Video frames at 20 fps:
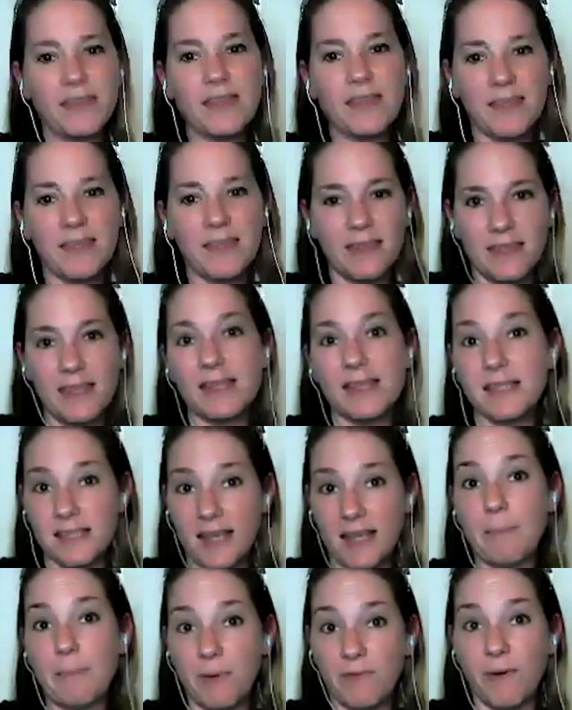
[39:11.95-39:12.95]
this type
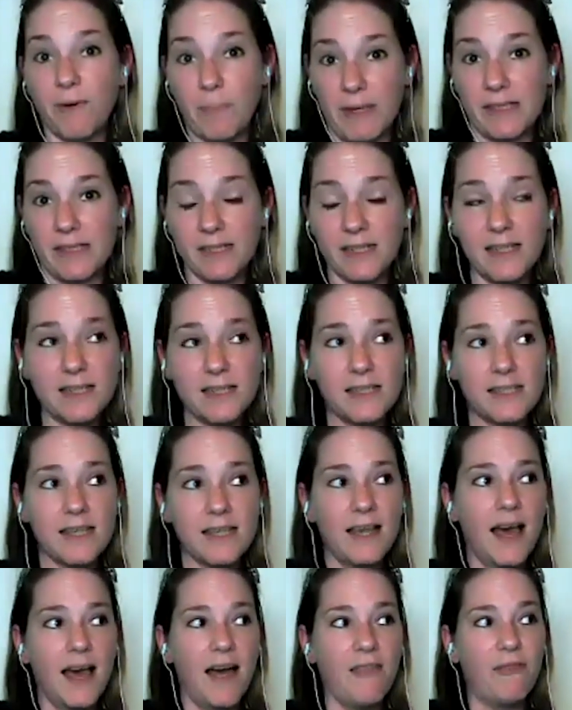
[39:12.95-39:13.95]
of a business
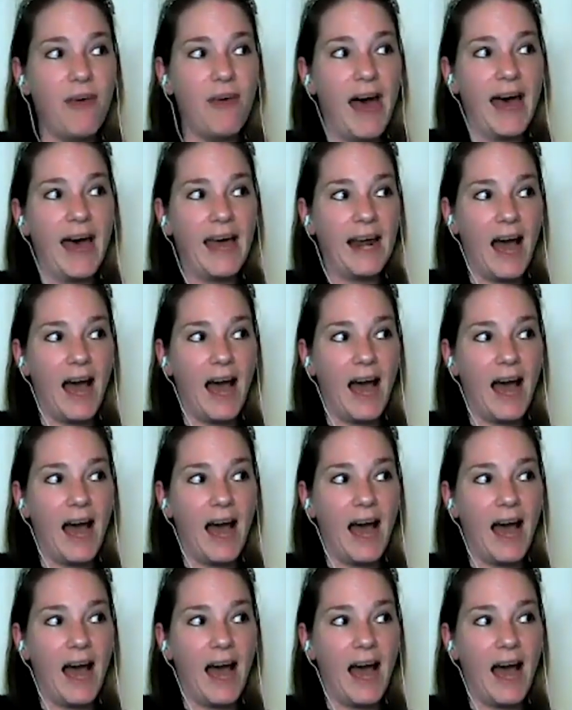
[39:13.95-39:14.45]
that